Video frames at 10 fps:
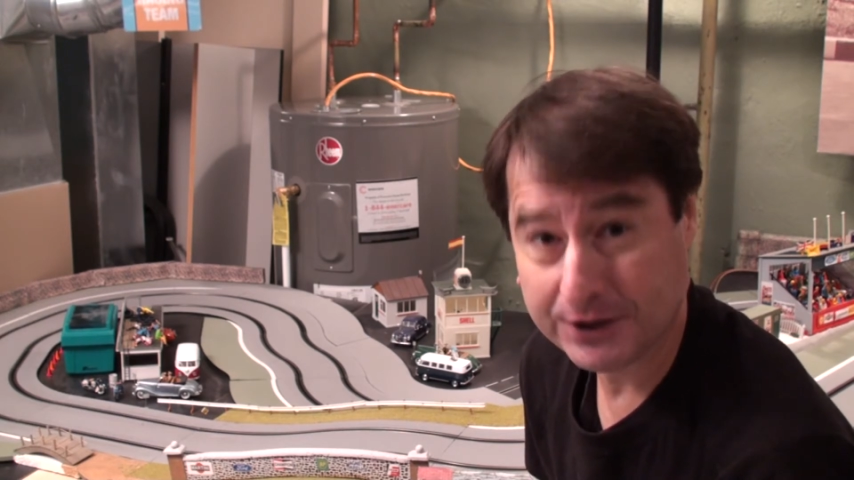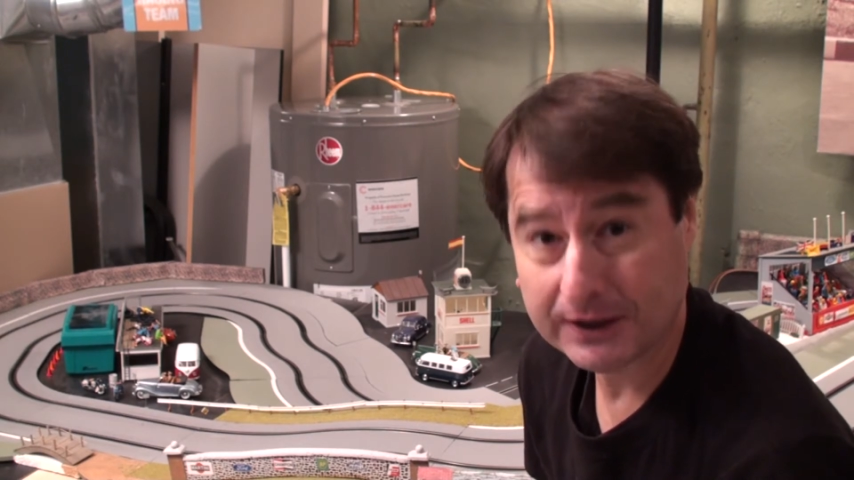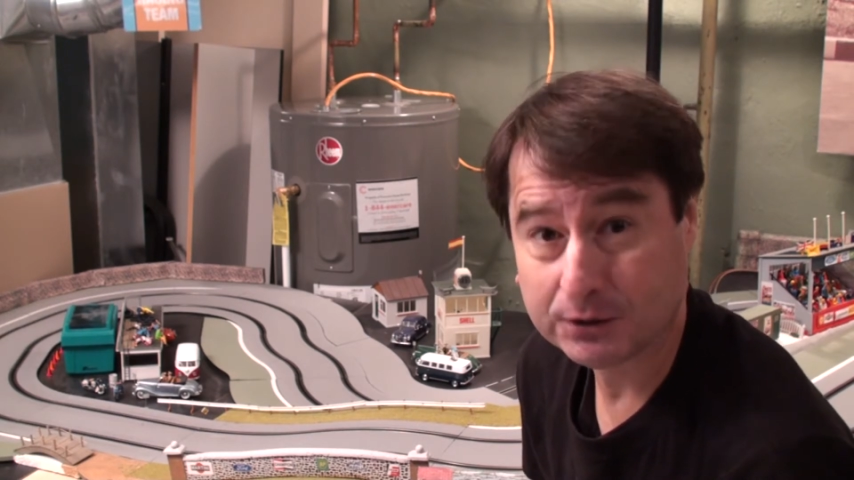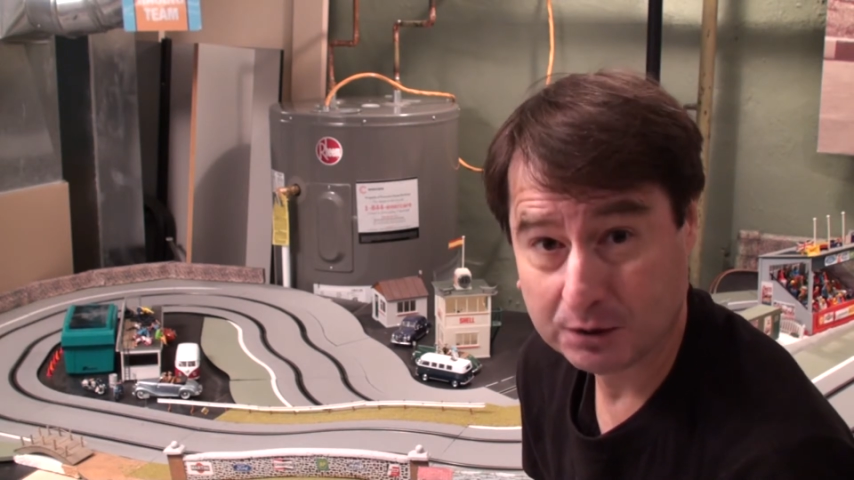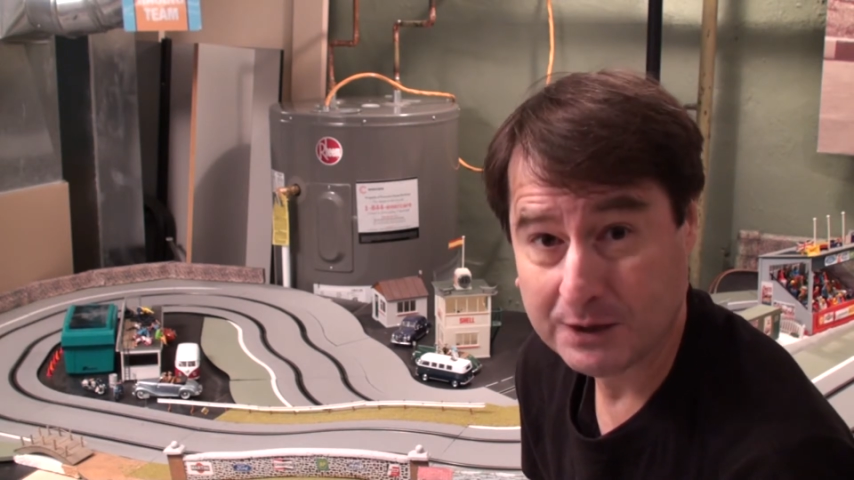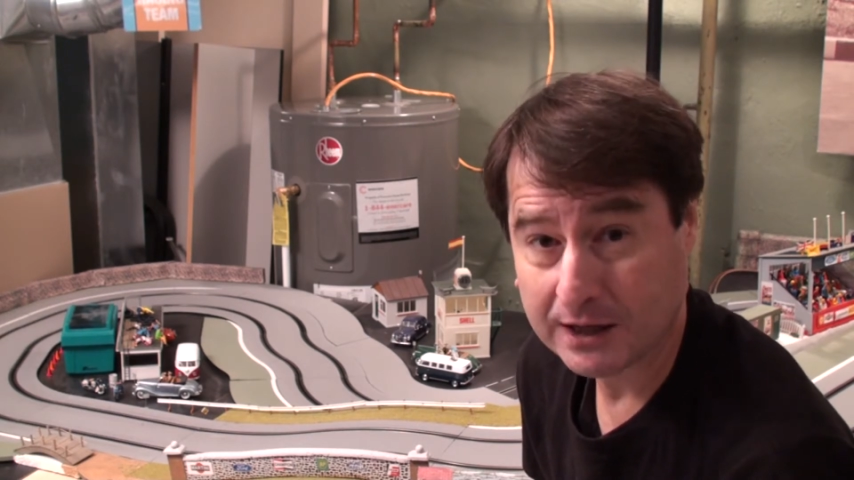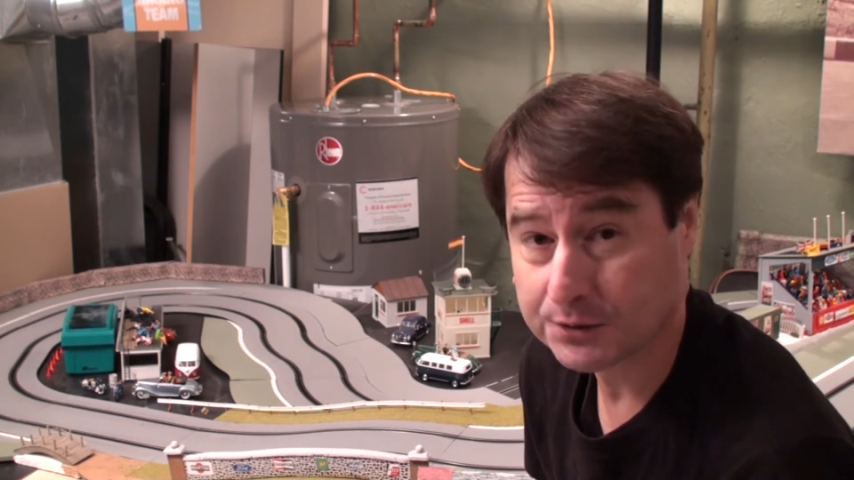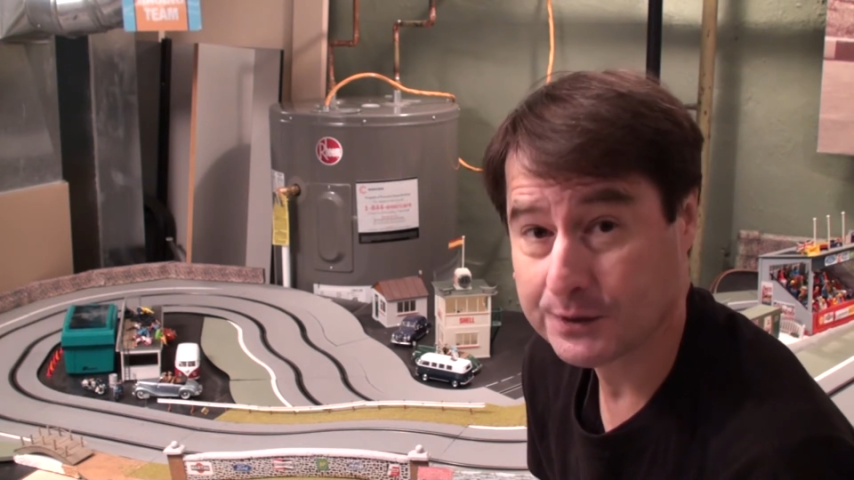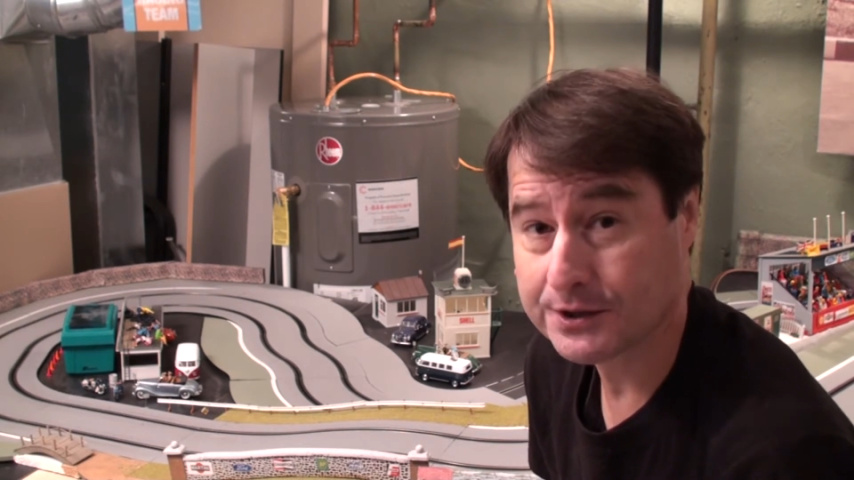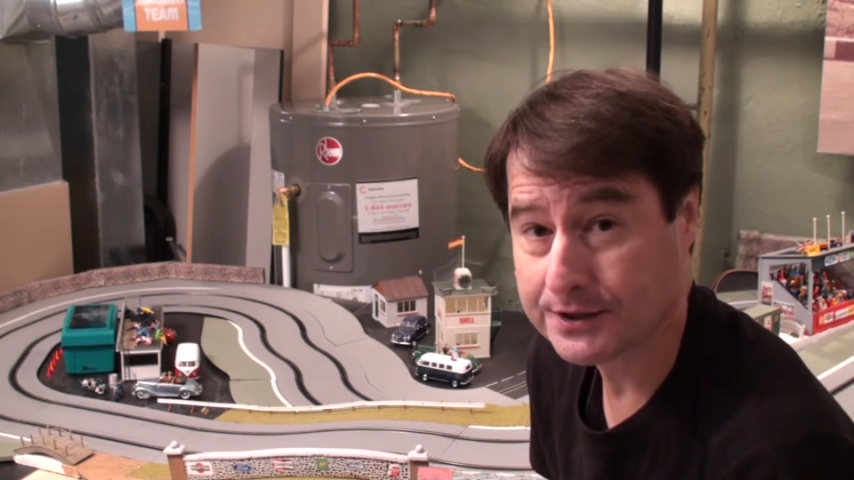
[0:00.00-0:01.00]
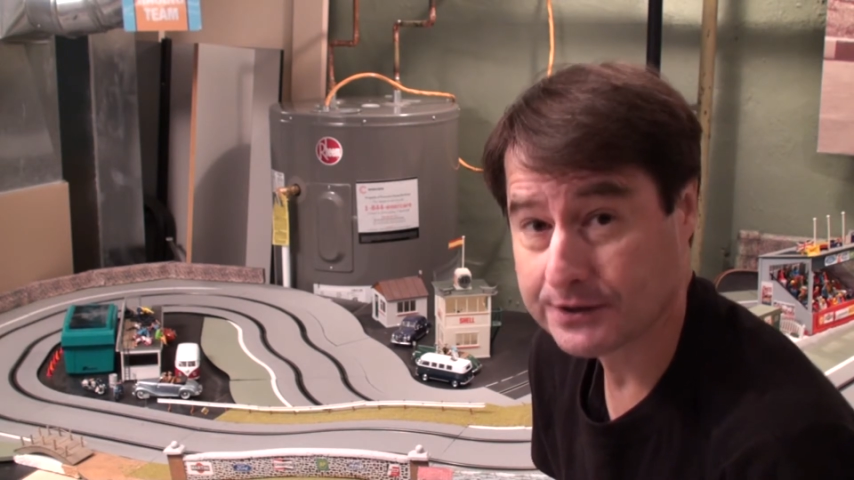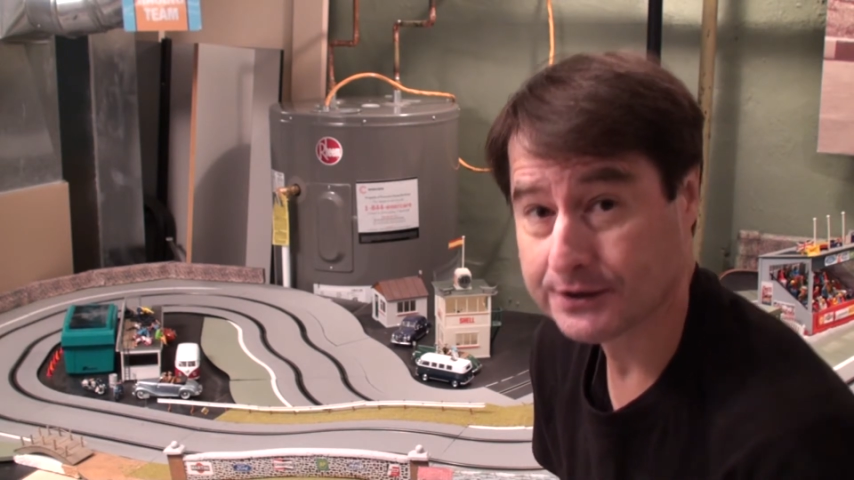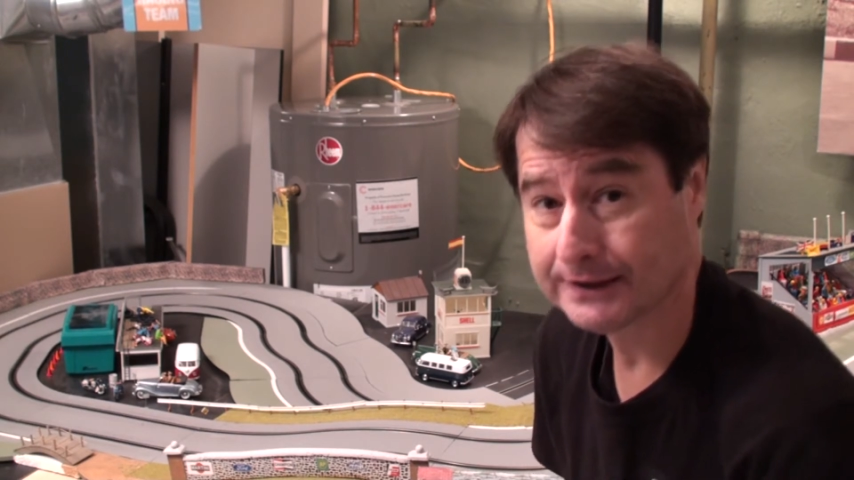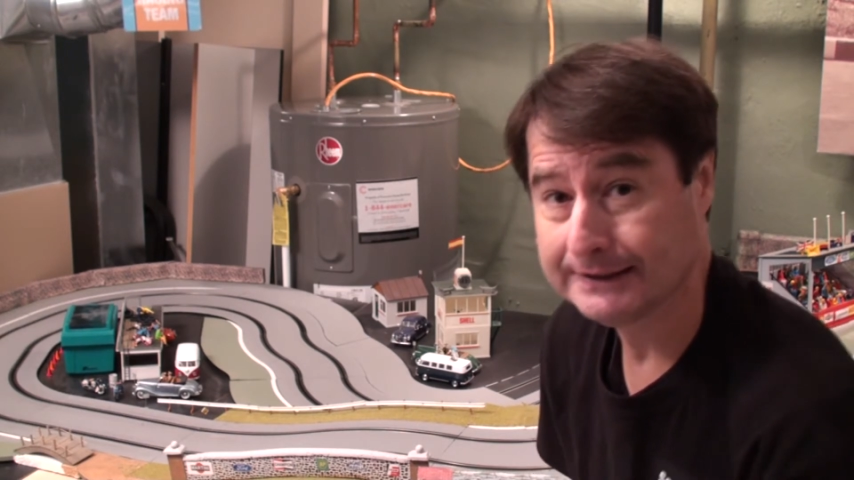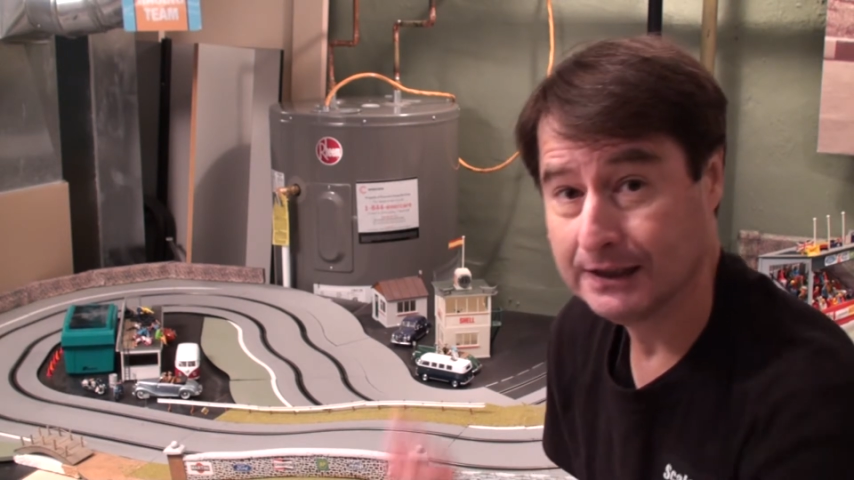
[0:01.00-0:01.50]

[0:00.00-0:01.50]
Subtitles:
electrical box, which is